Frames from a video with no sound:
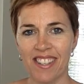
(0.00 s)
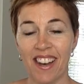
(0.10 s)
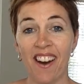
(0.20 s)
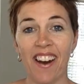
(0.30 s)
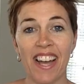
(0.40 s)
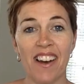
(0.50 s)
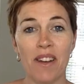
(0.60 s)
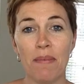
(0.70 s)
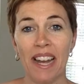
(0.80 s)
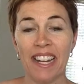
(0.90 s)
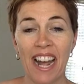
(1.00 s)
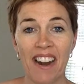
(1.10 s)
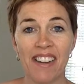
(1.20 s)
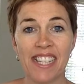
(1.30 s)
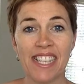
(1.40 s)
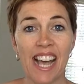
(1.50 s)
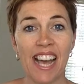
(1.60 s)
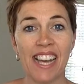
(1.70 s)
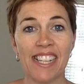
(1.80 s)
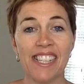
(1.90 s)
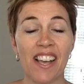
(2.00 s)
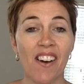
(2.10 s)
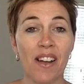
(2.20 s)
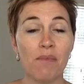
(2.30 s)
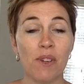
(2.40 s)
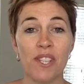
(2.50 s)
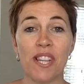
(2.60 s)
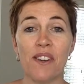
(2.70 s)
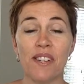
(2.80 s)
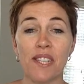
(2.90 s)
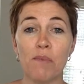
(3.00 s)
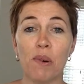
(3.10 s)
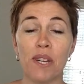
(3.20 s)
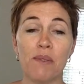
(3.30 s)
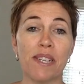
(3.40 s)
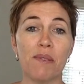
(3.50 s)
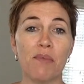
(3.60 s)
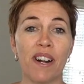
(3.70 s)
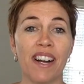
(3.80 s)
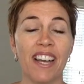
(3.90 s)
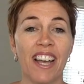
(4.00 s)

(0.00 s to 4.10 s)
Hi, I'm Anne Harris and I'm what's known as a body whisperer.